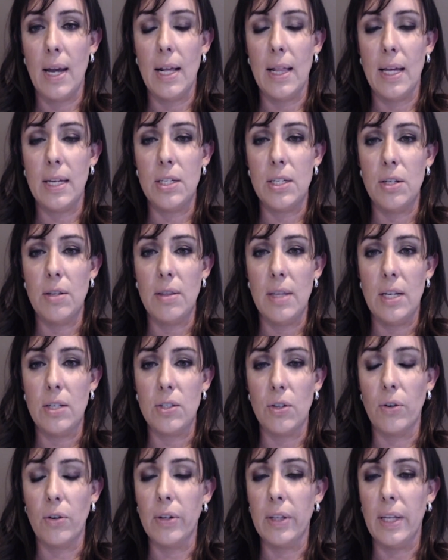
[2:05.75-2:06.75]
I like to do things
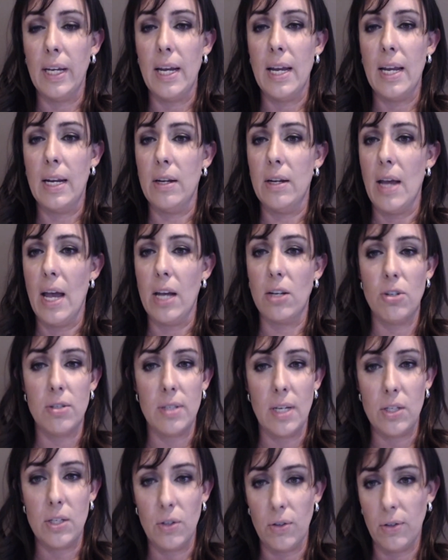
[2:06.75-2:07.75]
early and
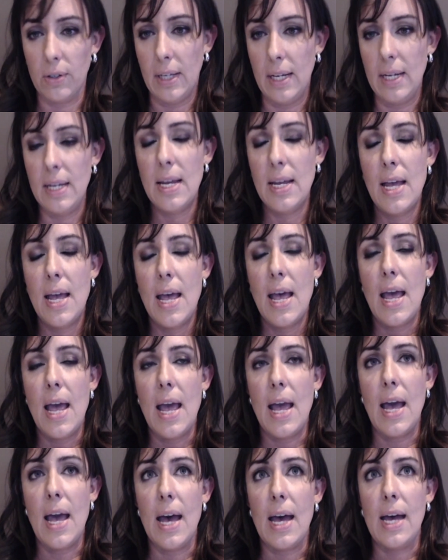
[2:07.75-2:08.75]
exercise early.
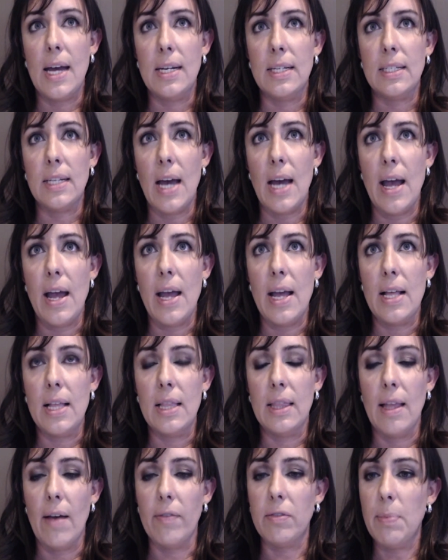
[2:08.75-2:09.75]
And I
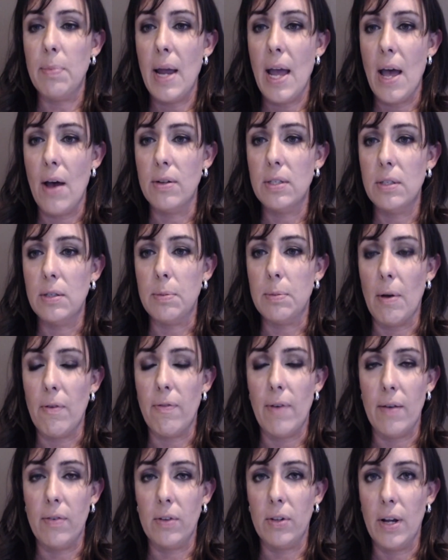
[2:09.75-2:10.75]
left my house. It was about
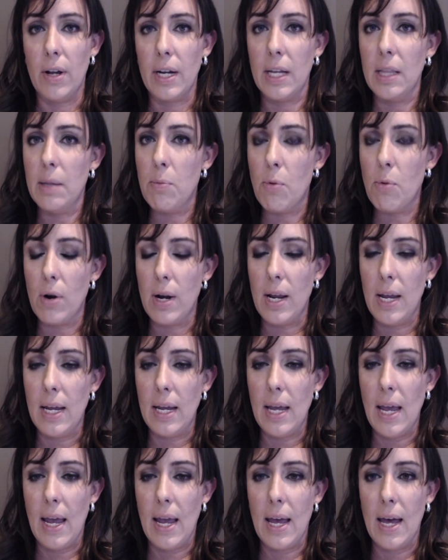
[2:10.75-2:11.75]
5 o'clock in the
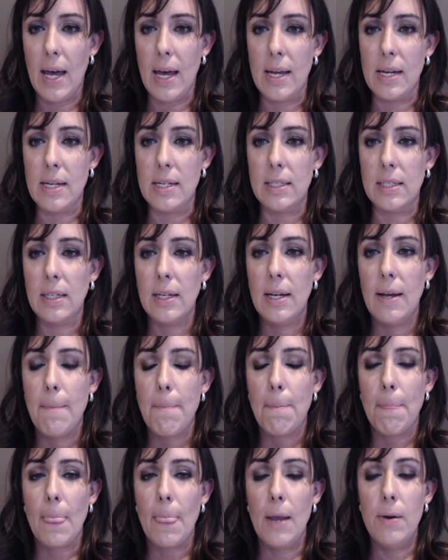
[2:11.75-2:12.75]
morning, and
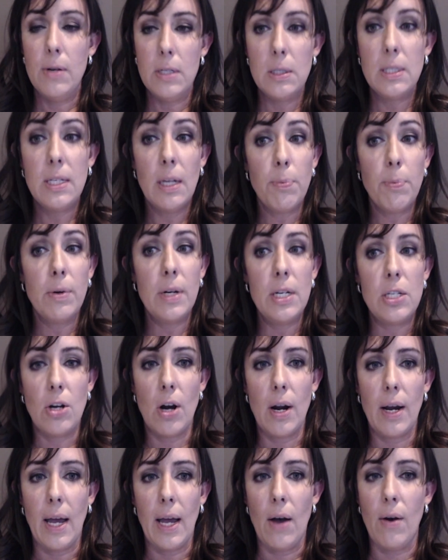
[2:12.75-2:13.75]
it was still pretty
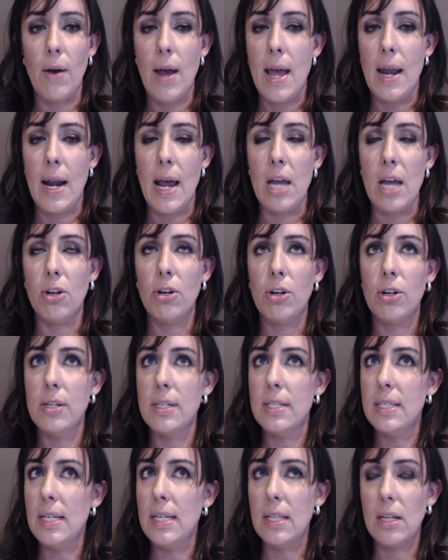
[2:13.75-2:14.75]
dark out, and I couldn't
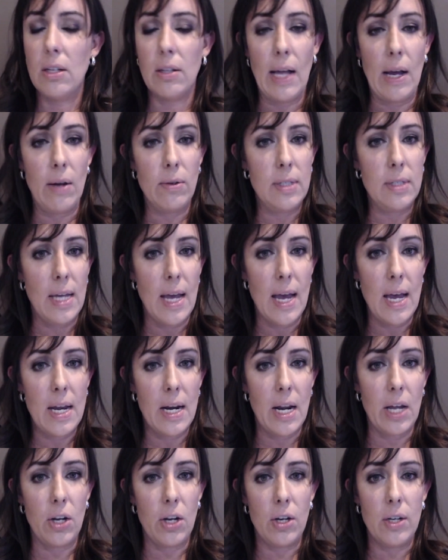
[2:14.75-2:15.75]
see the clouds yet, and
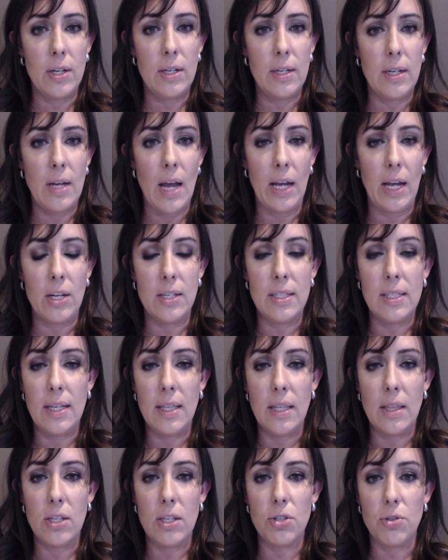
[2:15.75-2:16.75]
I could see
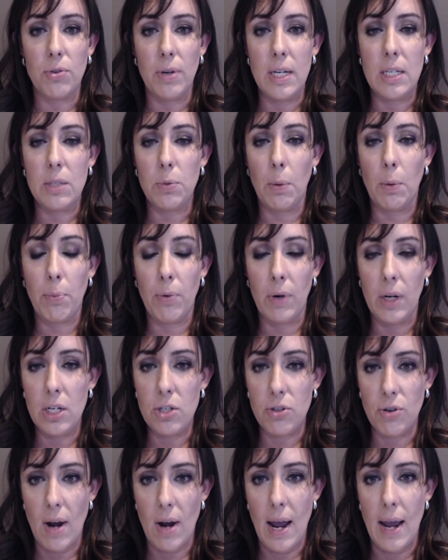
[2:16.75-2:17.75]
that the streets were pretty
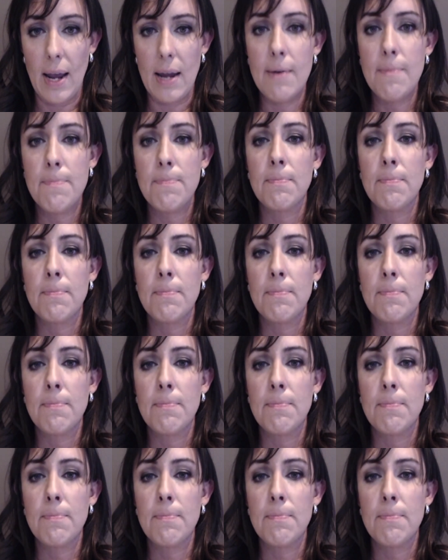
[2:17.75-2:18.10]
dry.